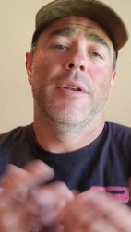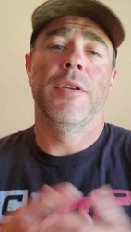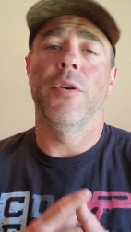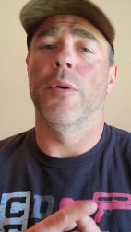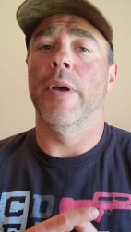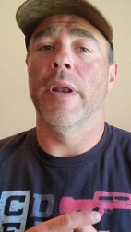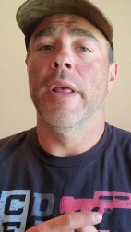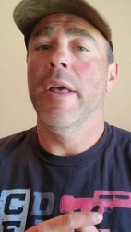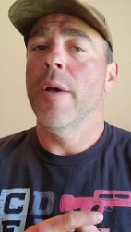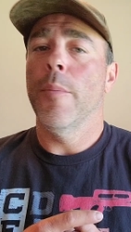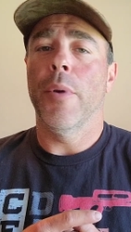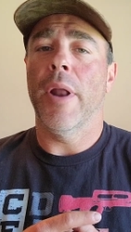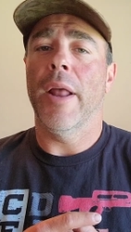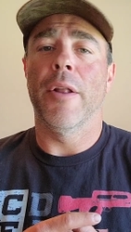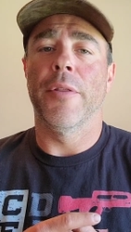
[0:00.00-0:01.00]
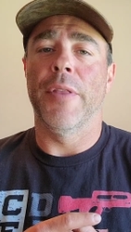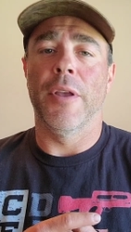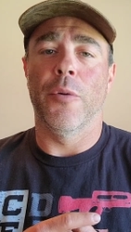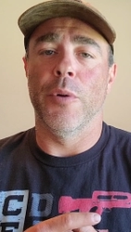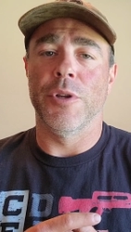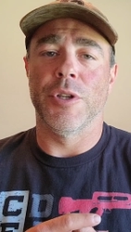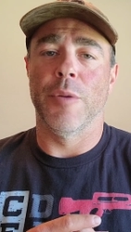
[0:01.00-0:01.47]
do it. But I don't
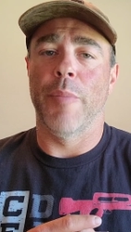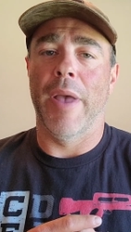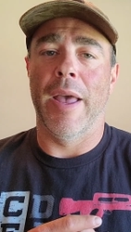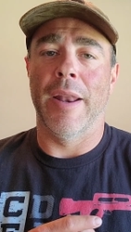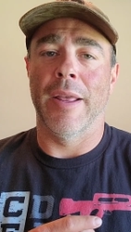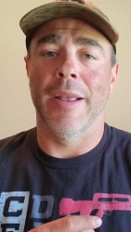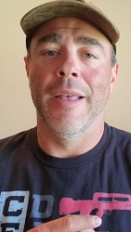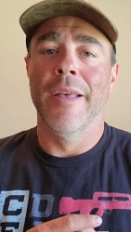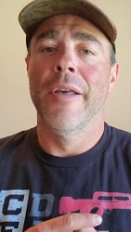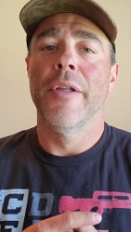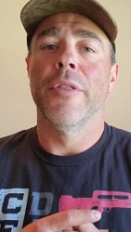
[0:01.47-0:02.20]
think we should panic.